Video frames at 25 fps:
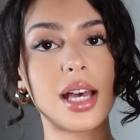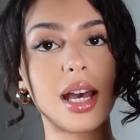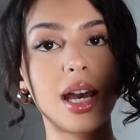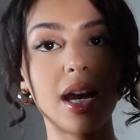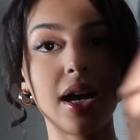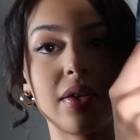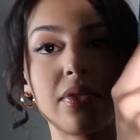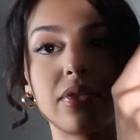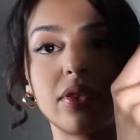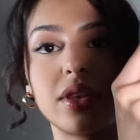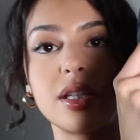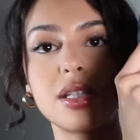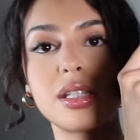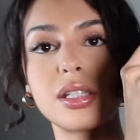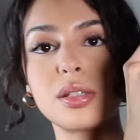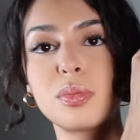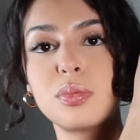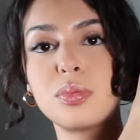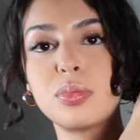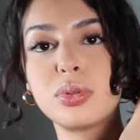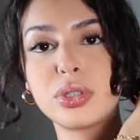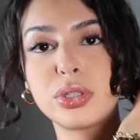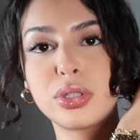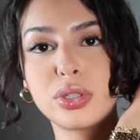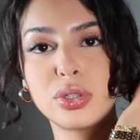I have this
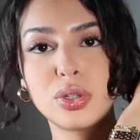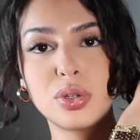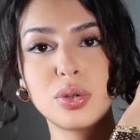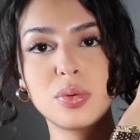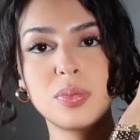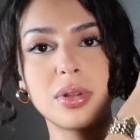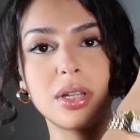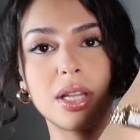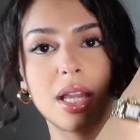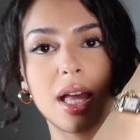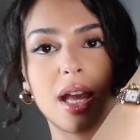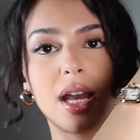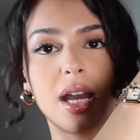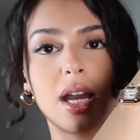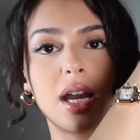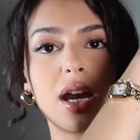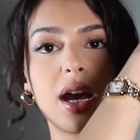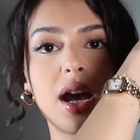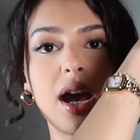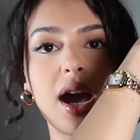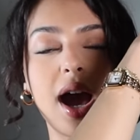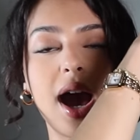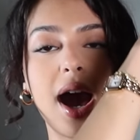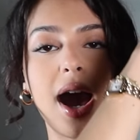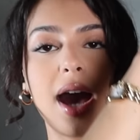blue, but like
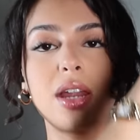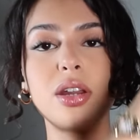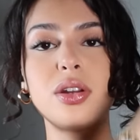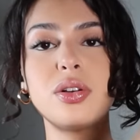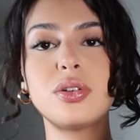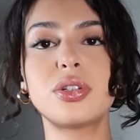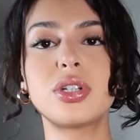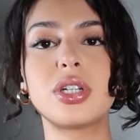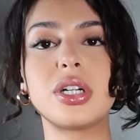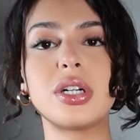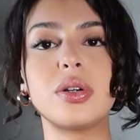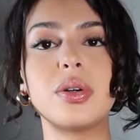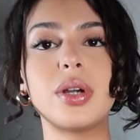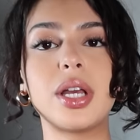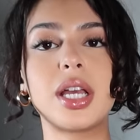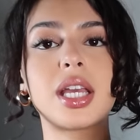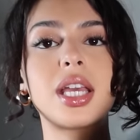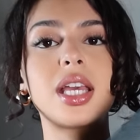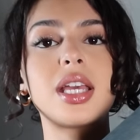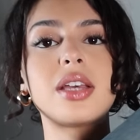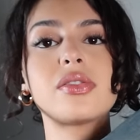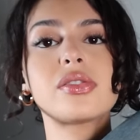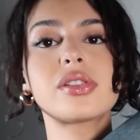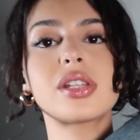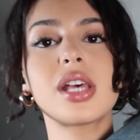I don't know, it
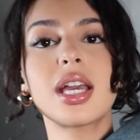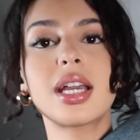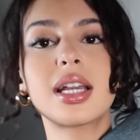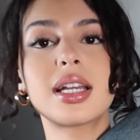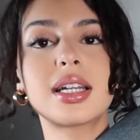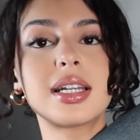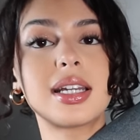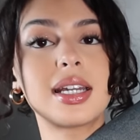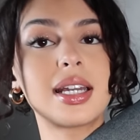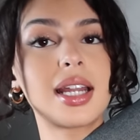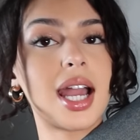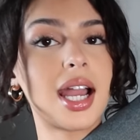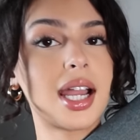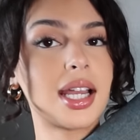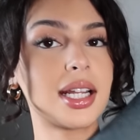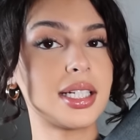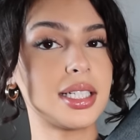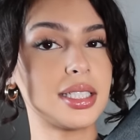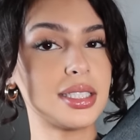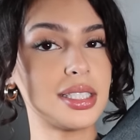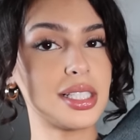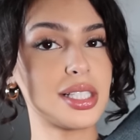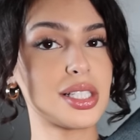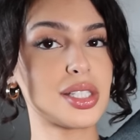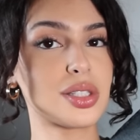gives like
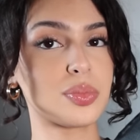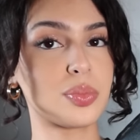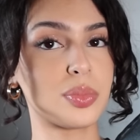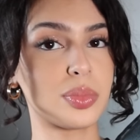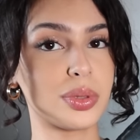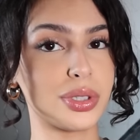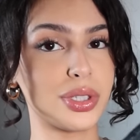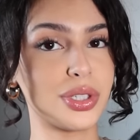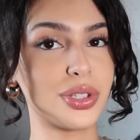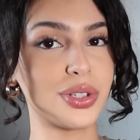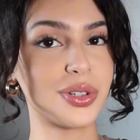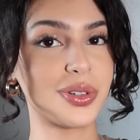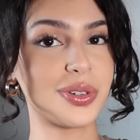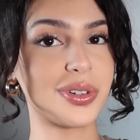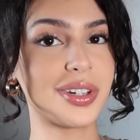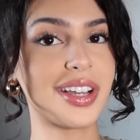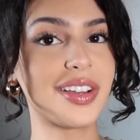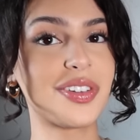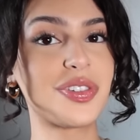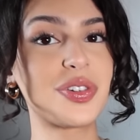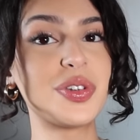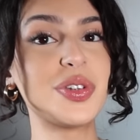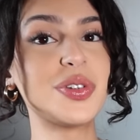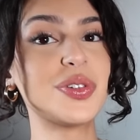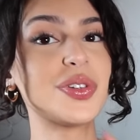nineties blue,
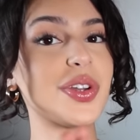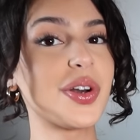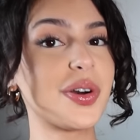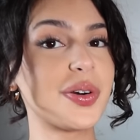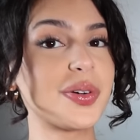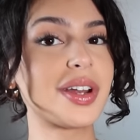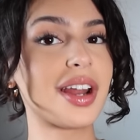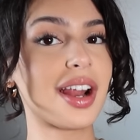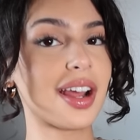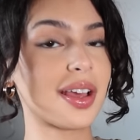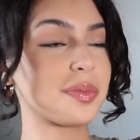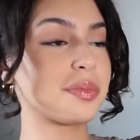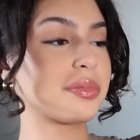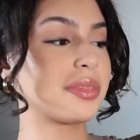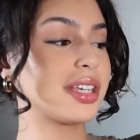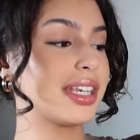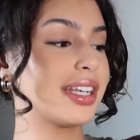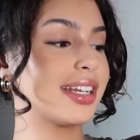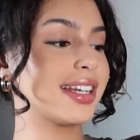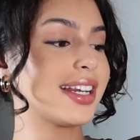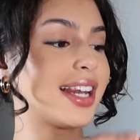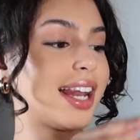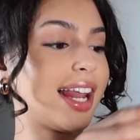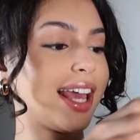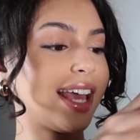if you know what I
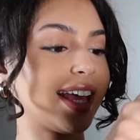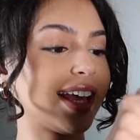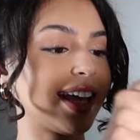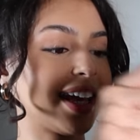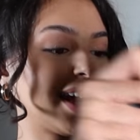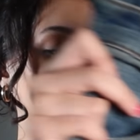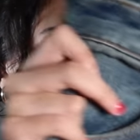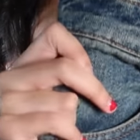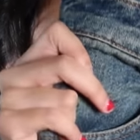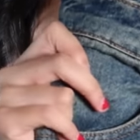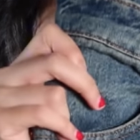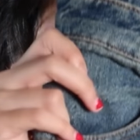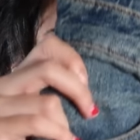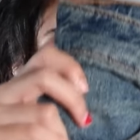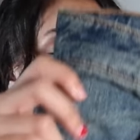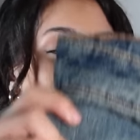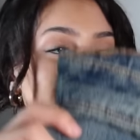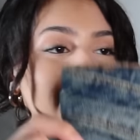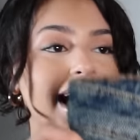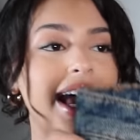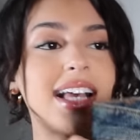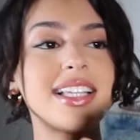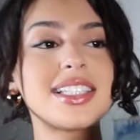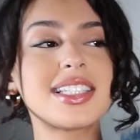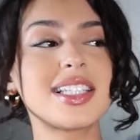mean. Like
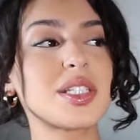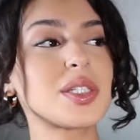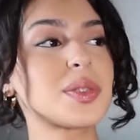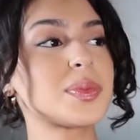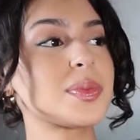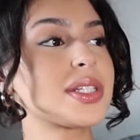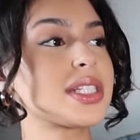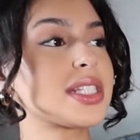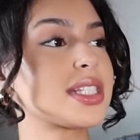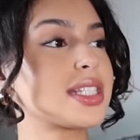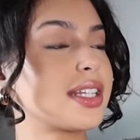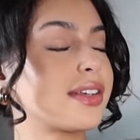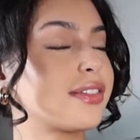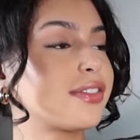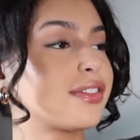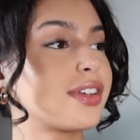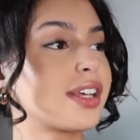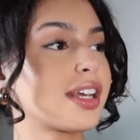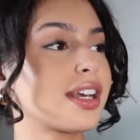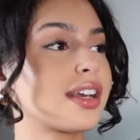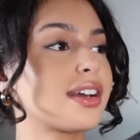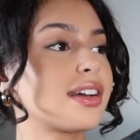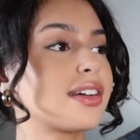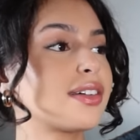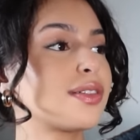it has a
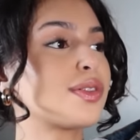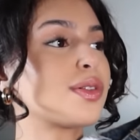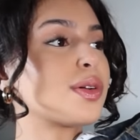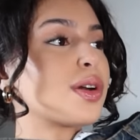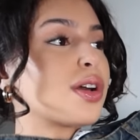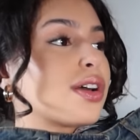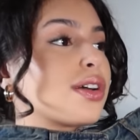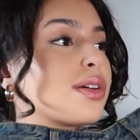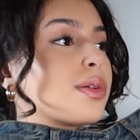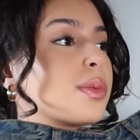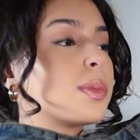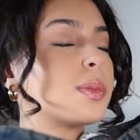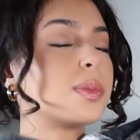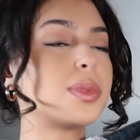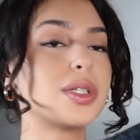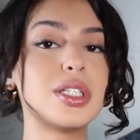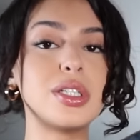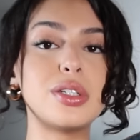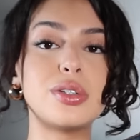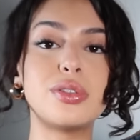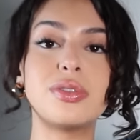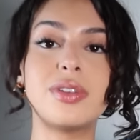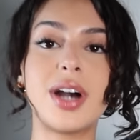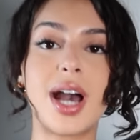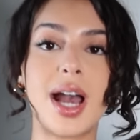specific
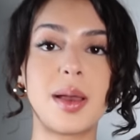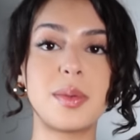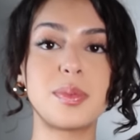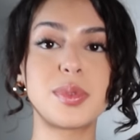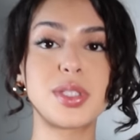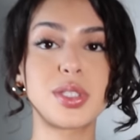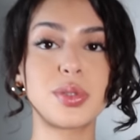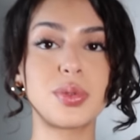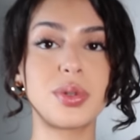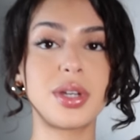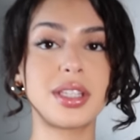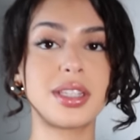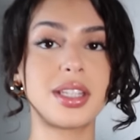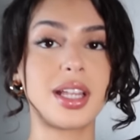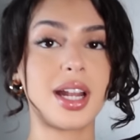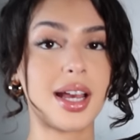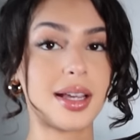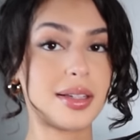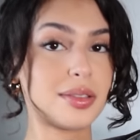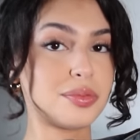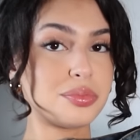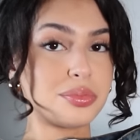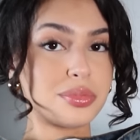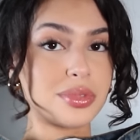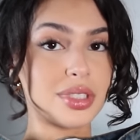blue vibe to it that
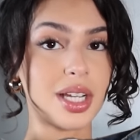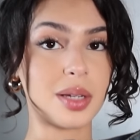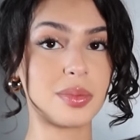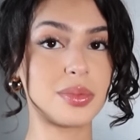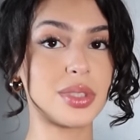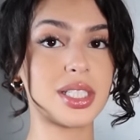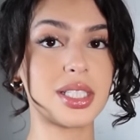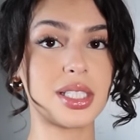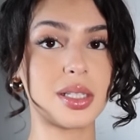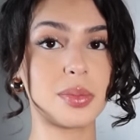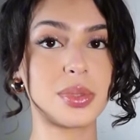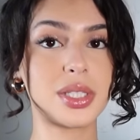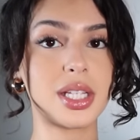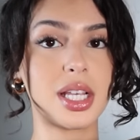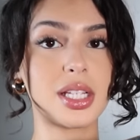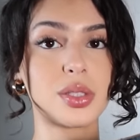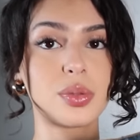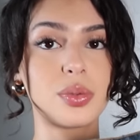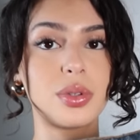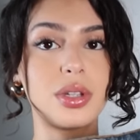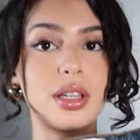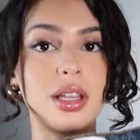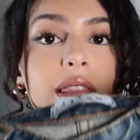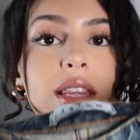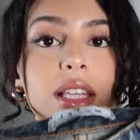I'm, I'm just obsessed
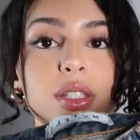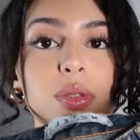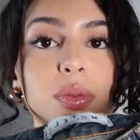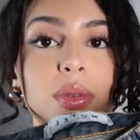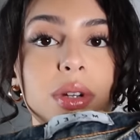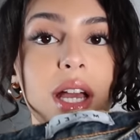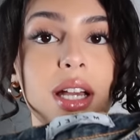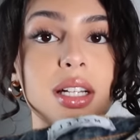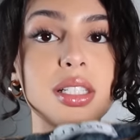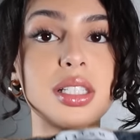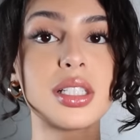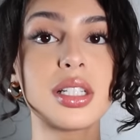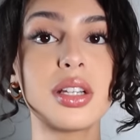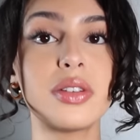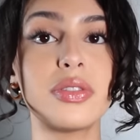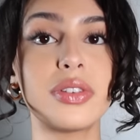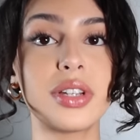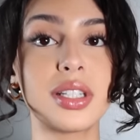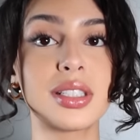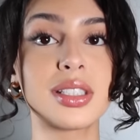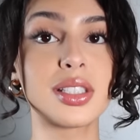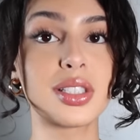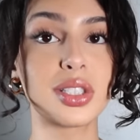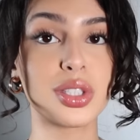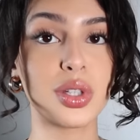with. This one actually
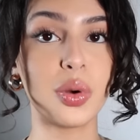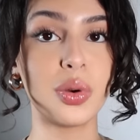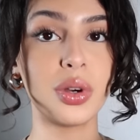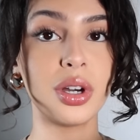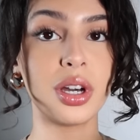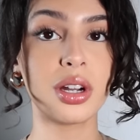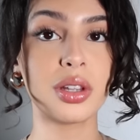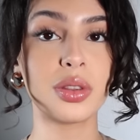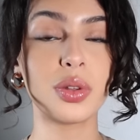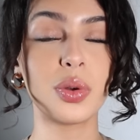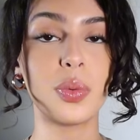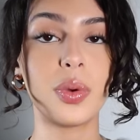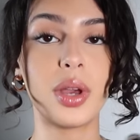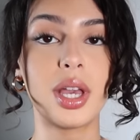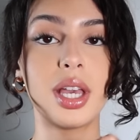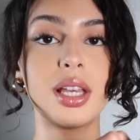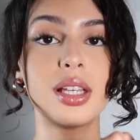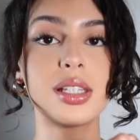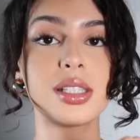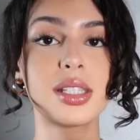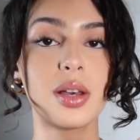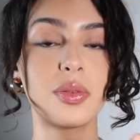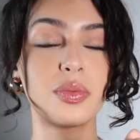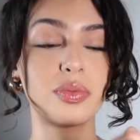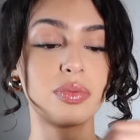fits so good on the
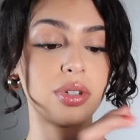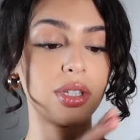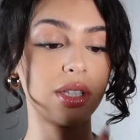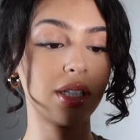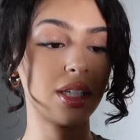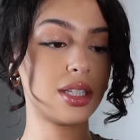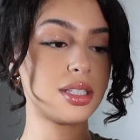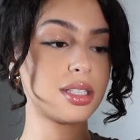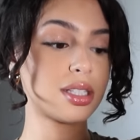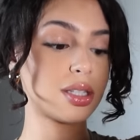waist. I'm really